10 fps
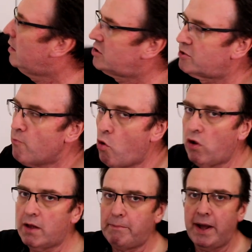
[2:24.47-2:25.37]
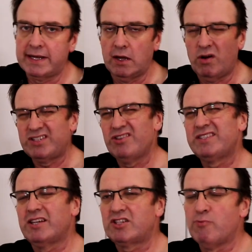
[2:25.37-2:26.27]
smaller bucket, well, I
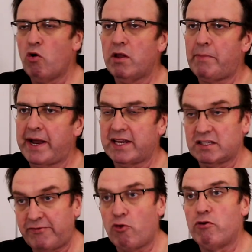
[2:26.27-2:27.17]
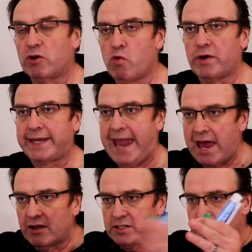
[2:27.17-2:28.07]
shouldn't say smaller bucket, it's 4¼
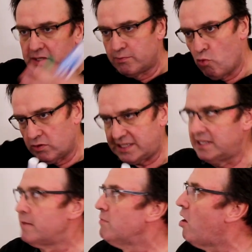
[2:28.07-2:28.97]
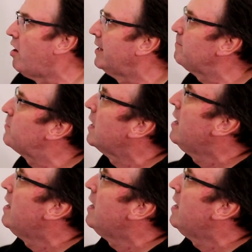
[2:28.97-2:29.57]
gallons, but it's more slimline,